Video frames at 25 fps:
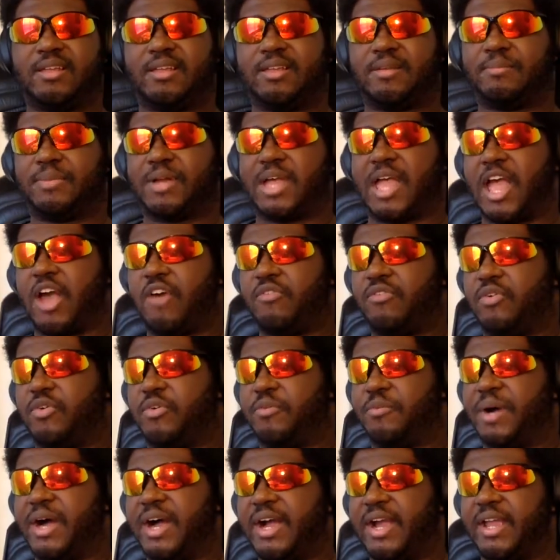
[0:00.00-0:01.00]
But however,
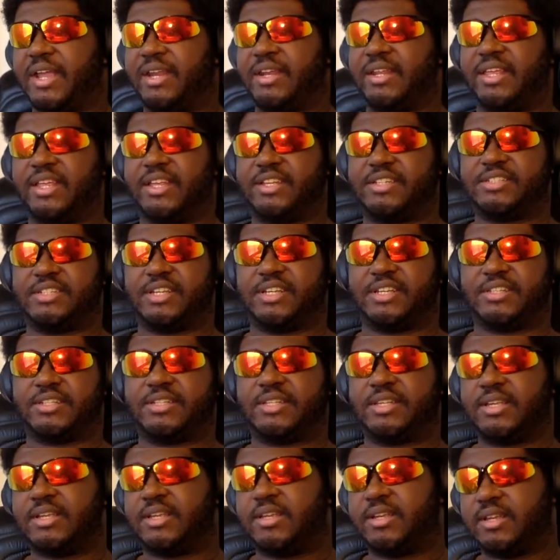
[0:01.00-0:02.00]
with mine, it's
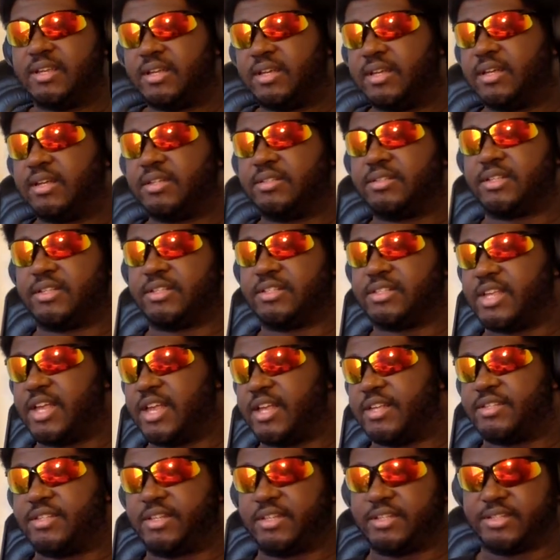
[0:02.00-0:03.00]
just
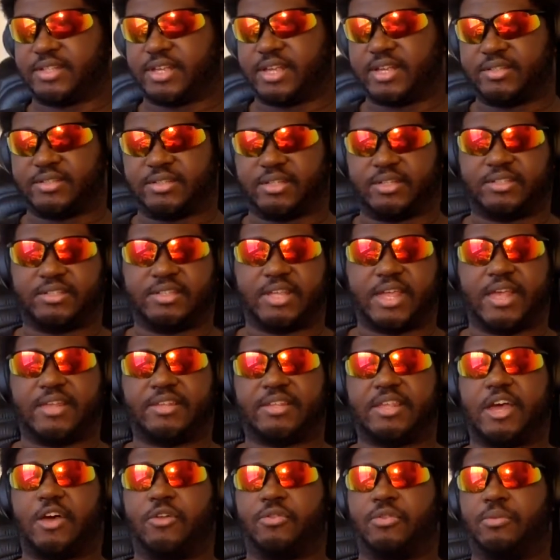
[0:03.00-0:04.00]
success, success,
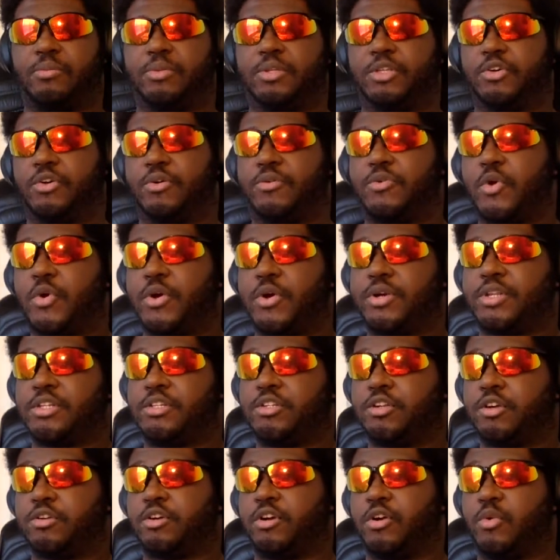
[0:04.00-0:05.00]
success out the blue. Of course, it
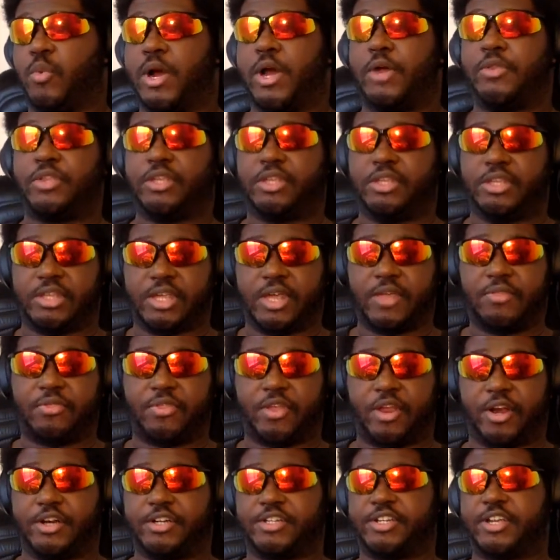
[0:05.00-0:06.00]
took her a while to get
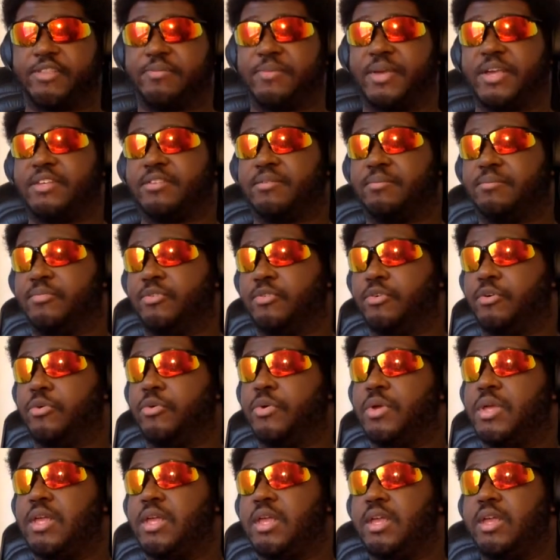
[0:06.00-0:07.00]
there, and she had to make some
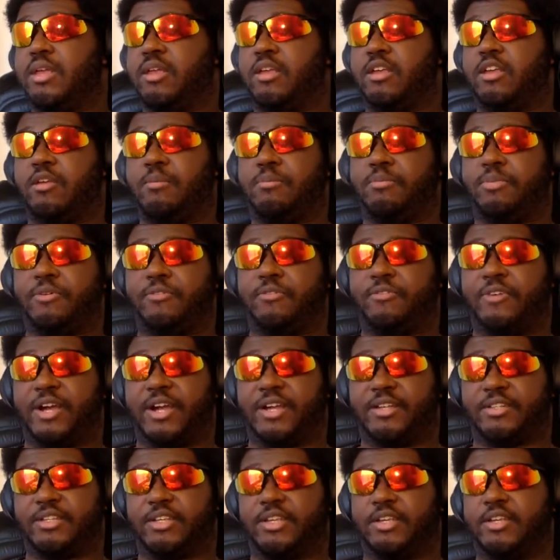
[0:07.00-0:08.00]
brew
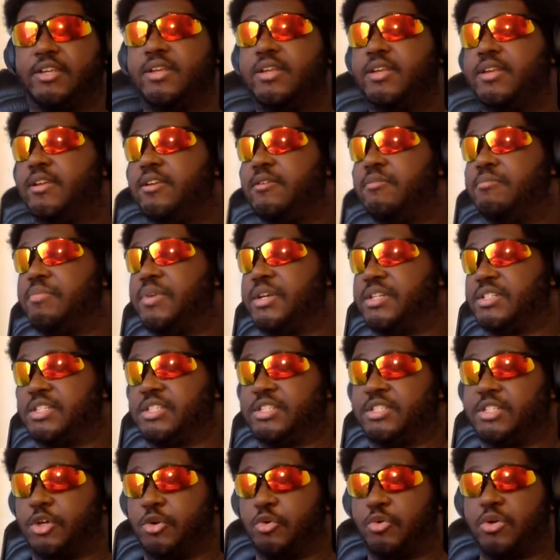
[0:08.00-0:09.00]
improvising, but she
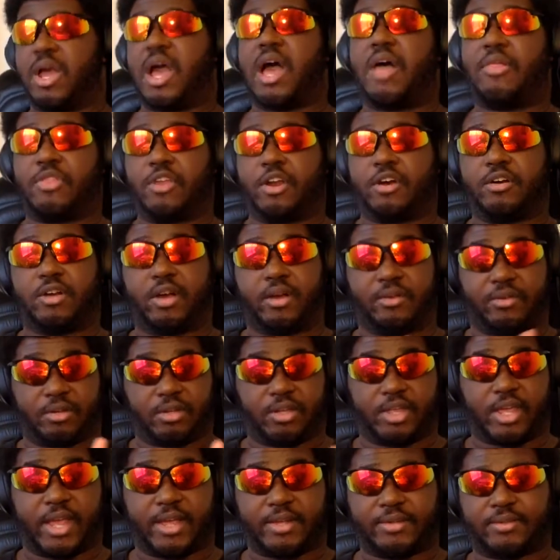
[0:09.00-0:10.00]
still got there
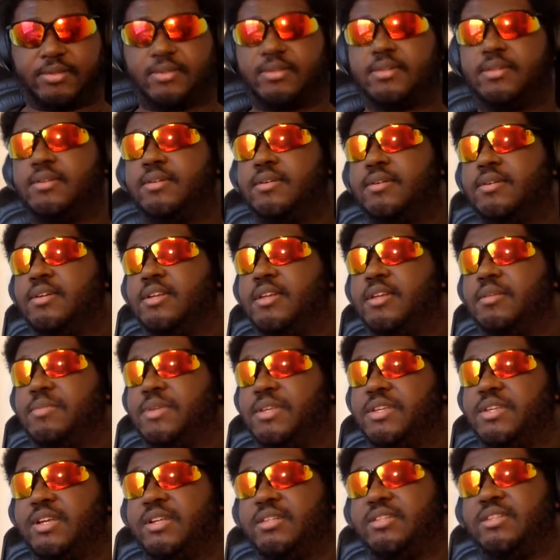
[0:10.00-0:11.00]
nonetheless. And
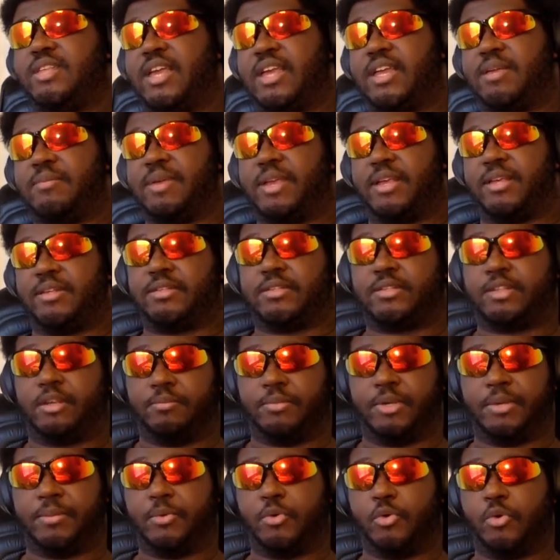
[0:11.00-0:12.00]
because of that, it makes
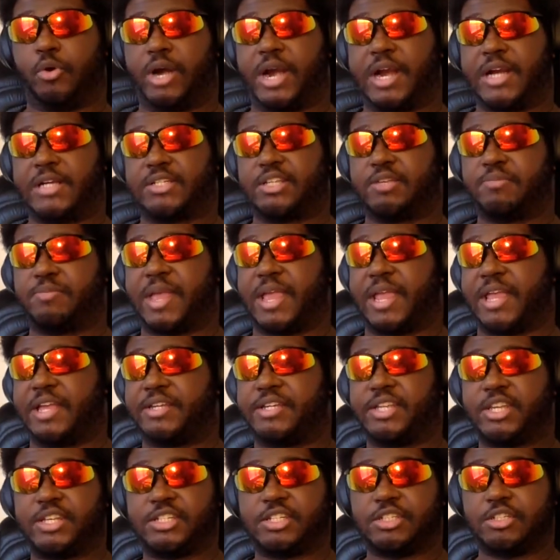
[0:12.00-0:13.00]
some people who are actually paying
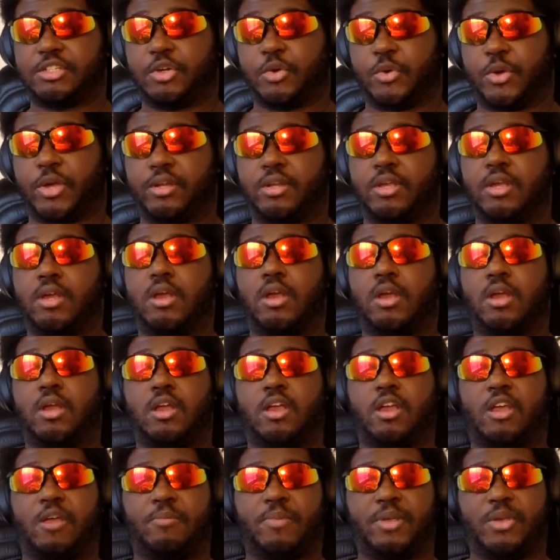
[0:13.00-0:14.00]
attention to it
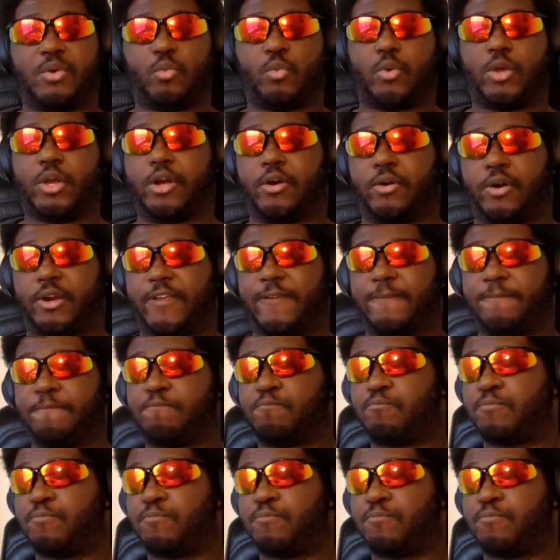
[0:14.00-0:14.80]
a bit weary,